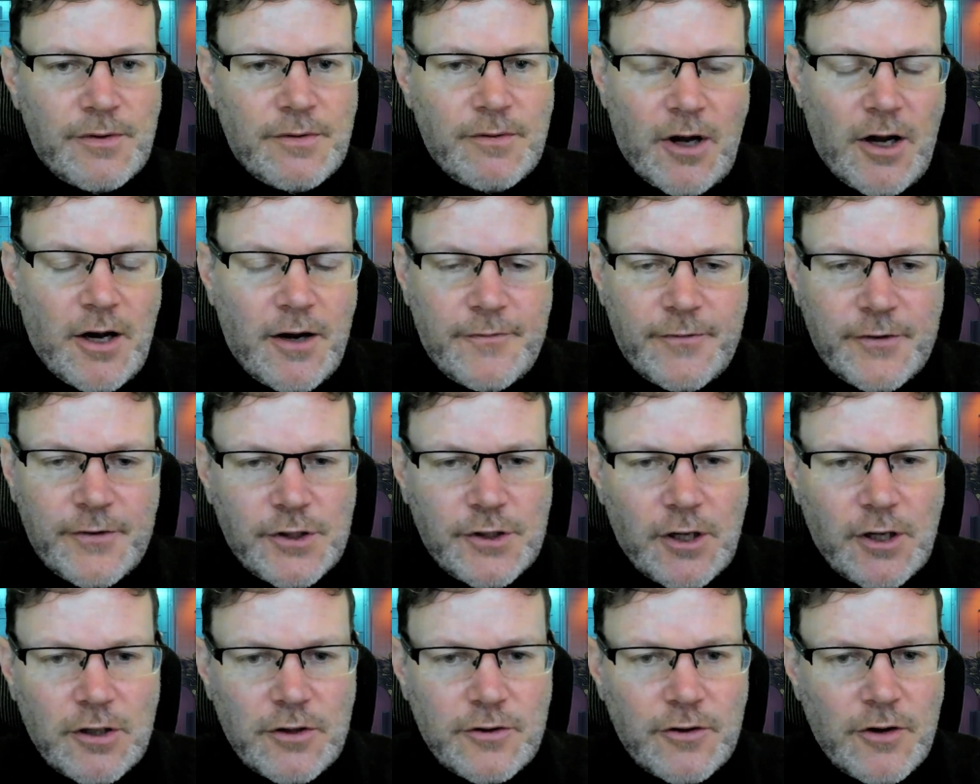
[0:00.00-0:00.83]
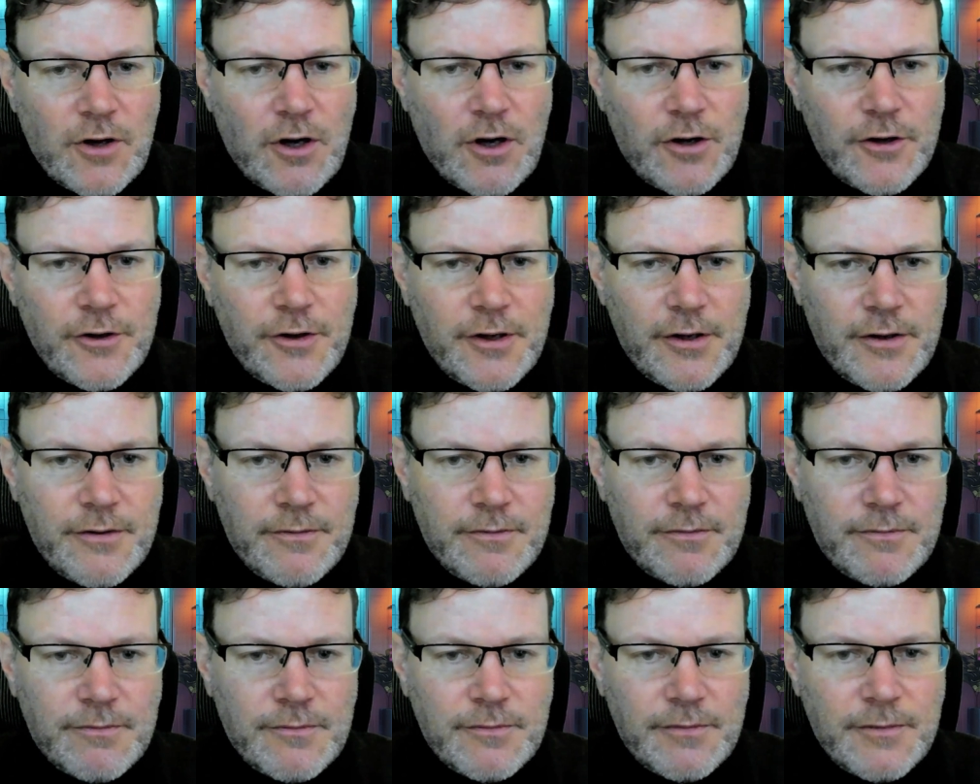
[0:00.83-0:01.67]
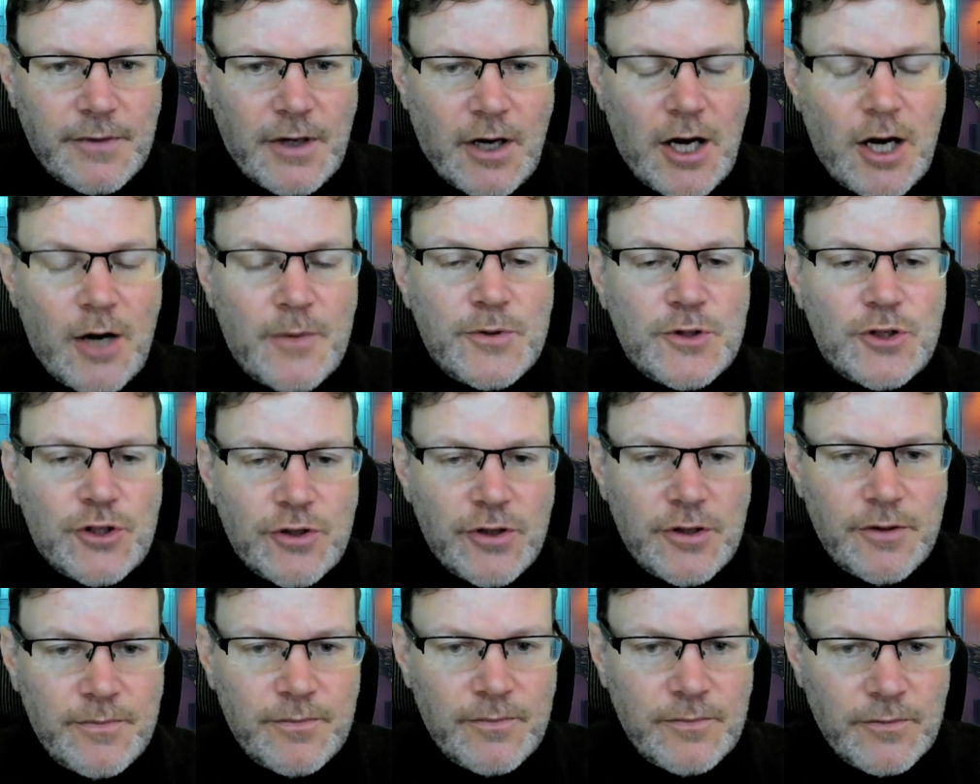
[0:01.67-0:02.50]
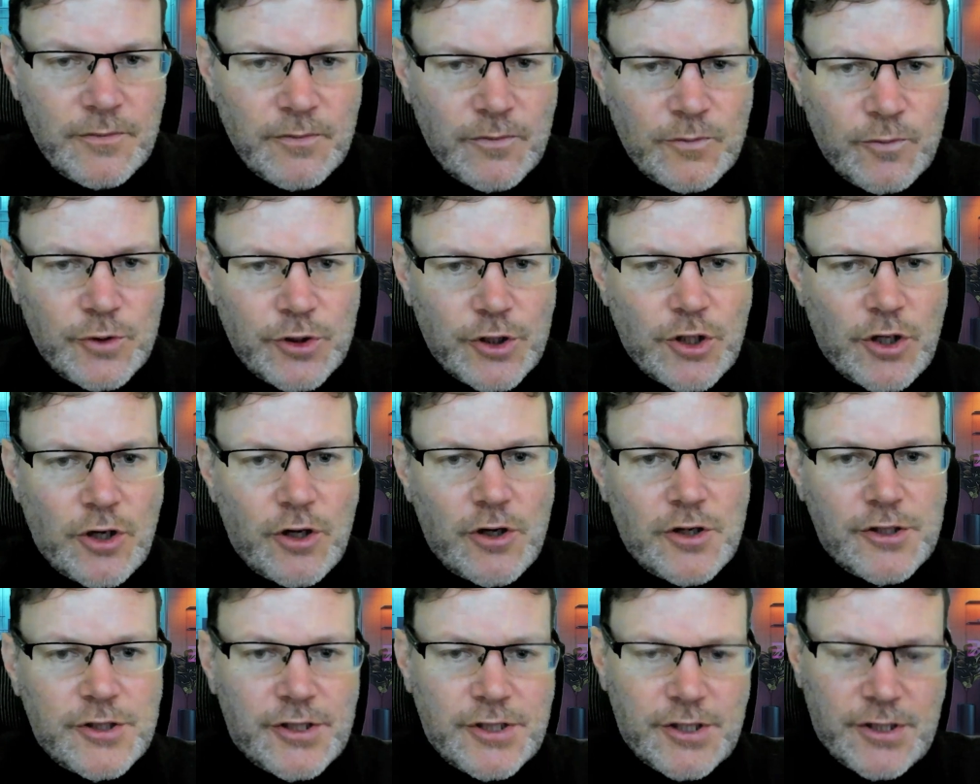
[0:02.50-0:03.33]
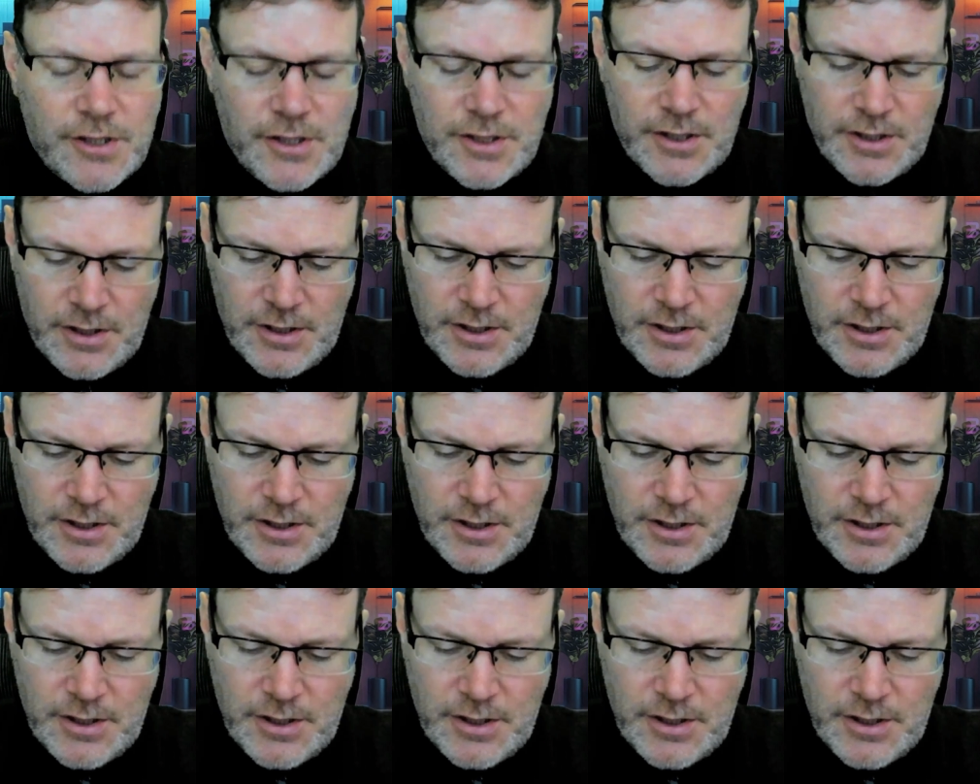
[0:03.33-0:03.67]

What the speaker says: half a dollar on Arbitrum would cost